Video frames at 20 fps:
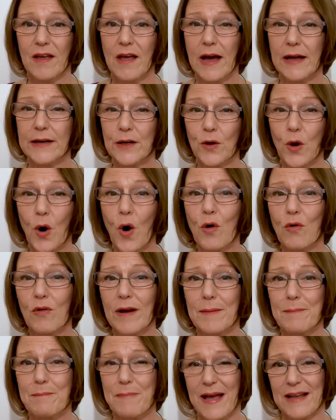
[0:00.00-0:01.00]
and an
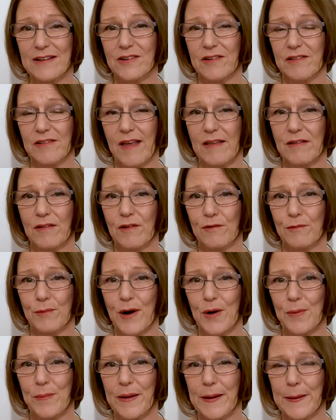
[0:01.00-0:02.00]
all-round better sense of
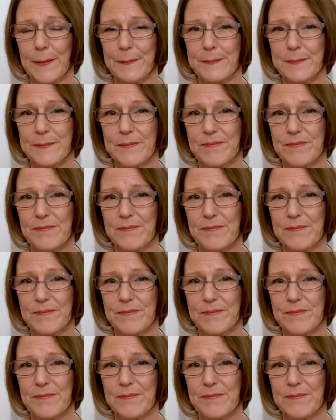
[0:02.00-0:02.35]
well-being.